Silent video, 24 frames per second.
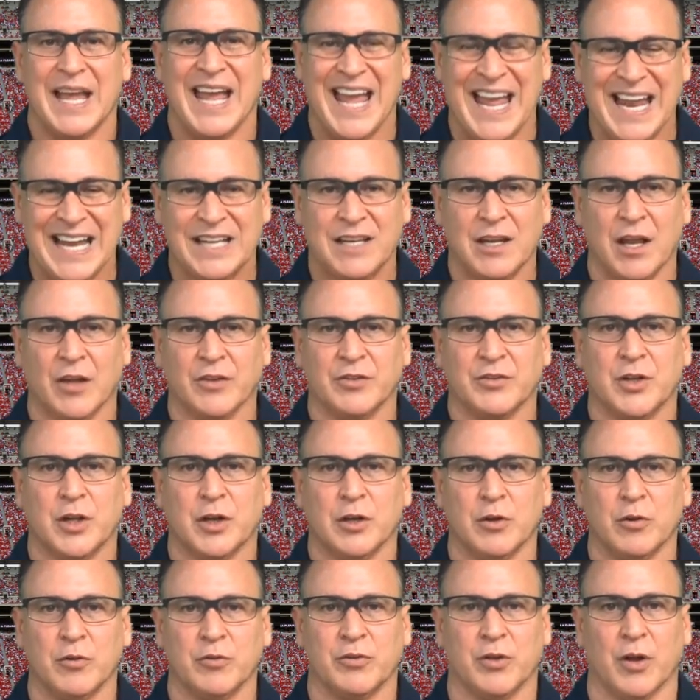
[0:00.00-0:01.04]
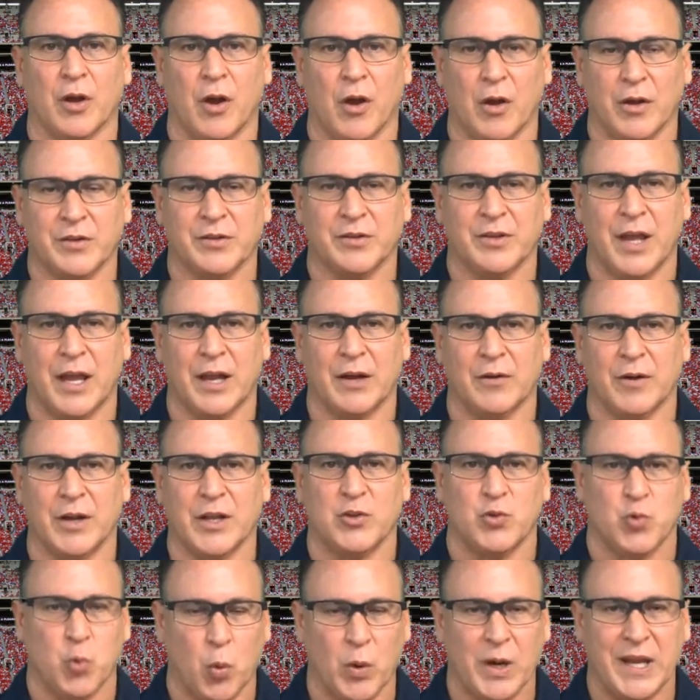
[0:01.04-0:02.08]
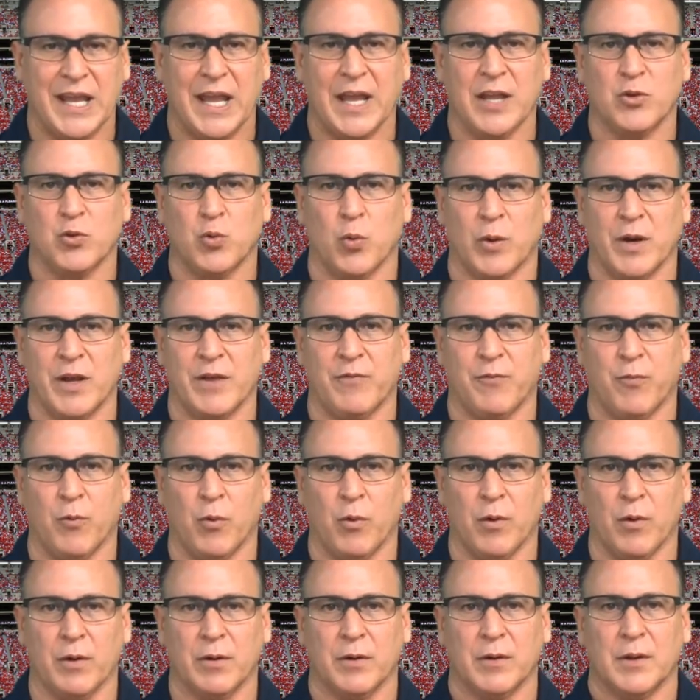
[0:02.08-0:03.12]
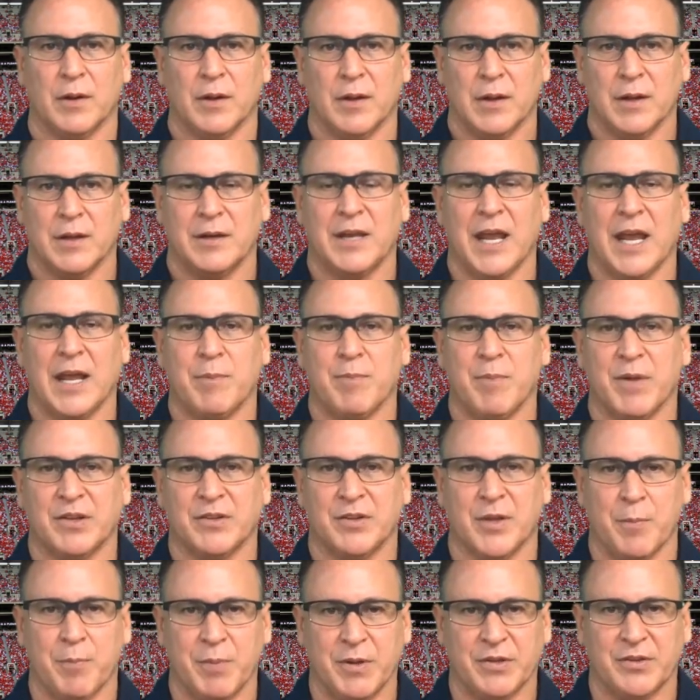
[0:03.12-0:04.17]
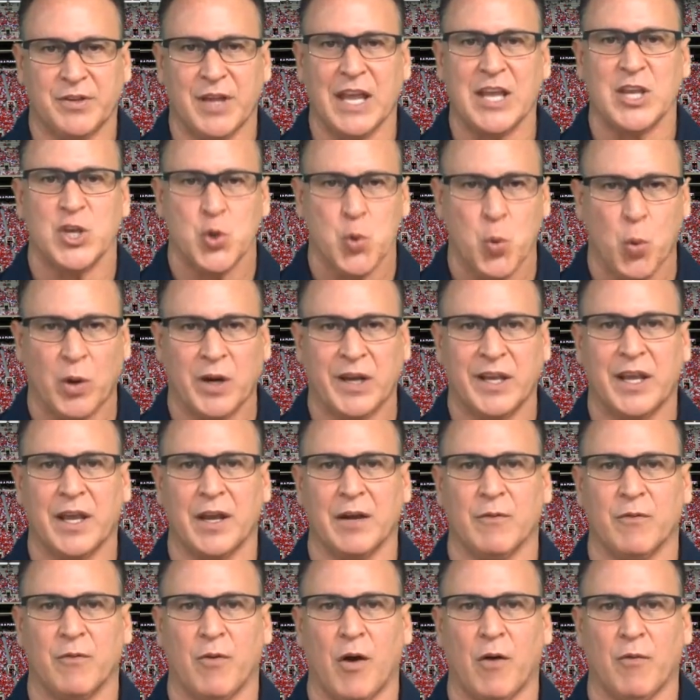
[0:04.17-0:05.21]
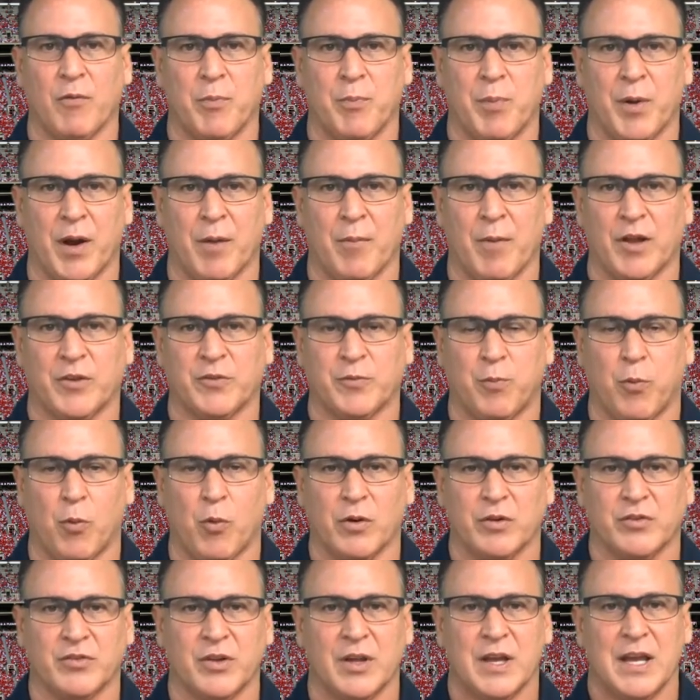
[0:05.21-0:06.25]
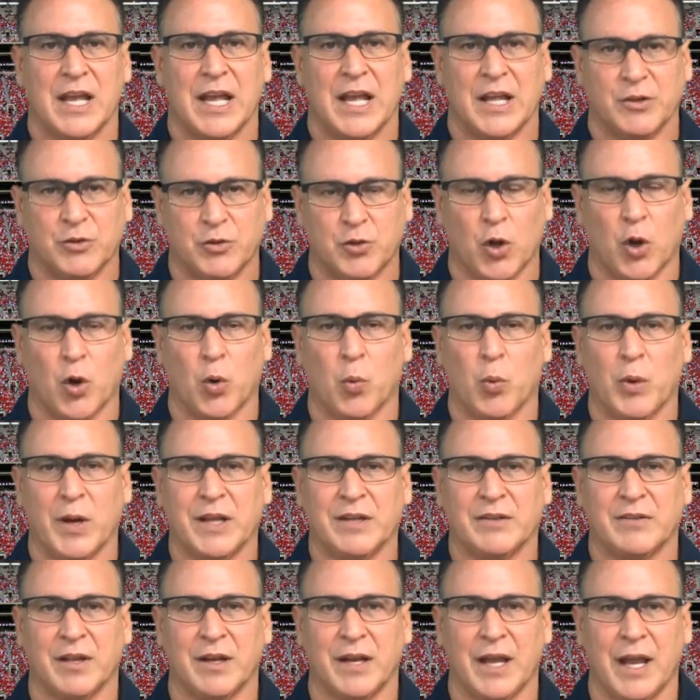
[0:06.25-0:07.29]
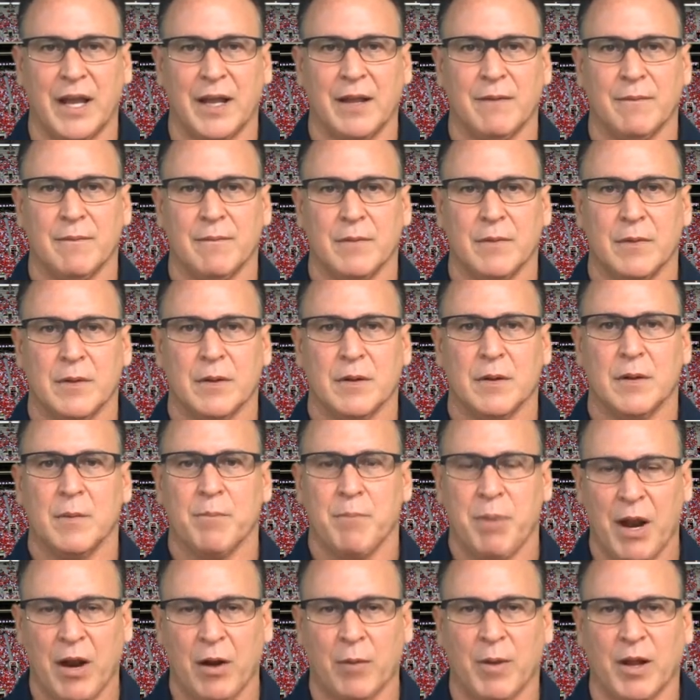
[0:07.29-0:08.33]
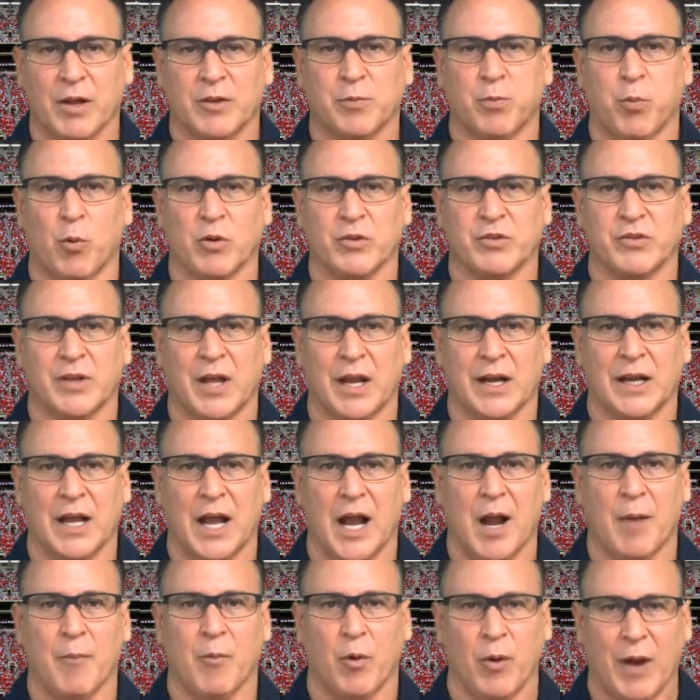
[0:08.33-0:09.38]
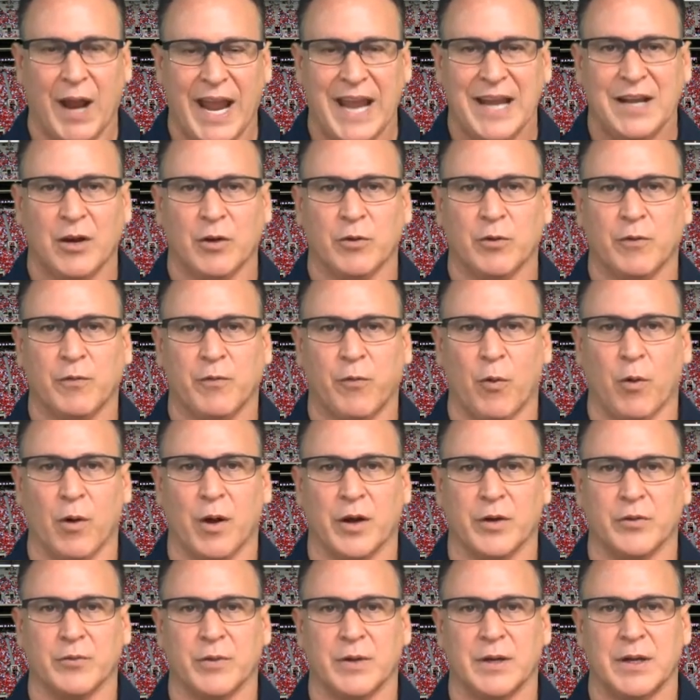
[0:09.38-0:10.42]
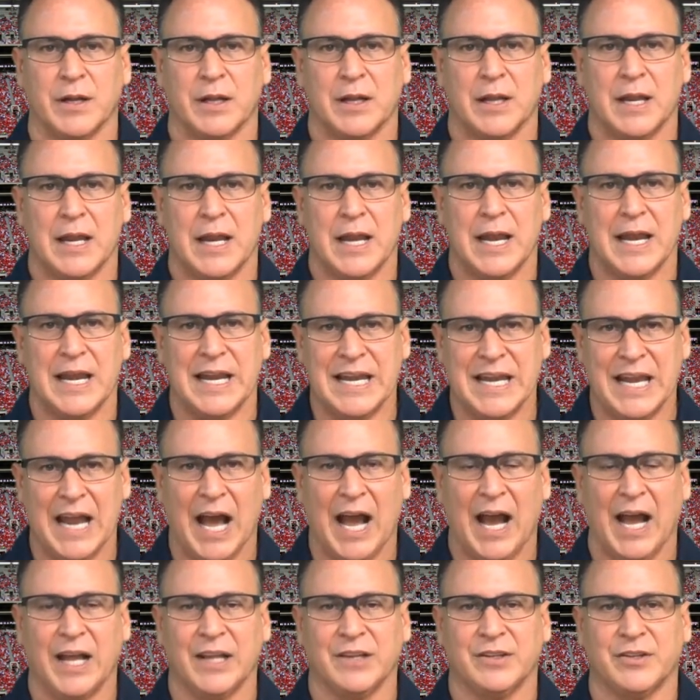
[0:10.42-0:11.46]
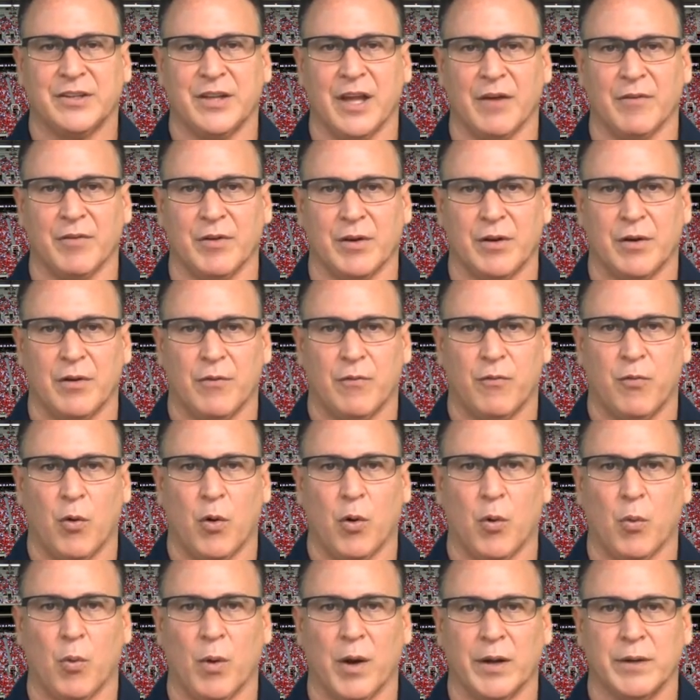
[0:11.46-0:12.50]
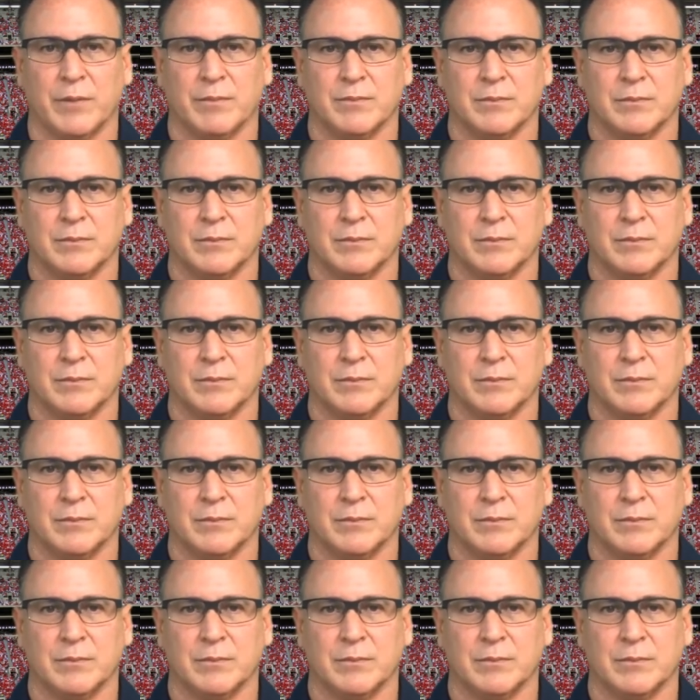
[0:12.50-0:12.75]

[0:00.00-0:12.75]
in Tuscaloosa on Saturday, 28-24. Take Mississippi State. You want to get involved with Paramount Sports? Start winning today? ParamountSports.com or 800-400-9741.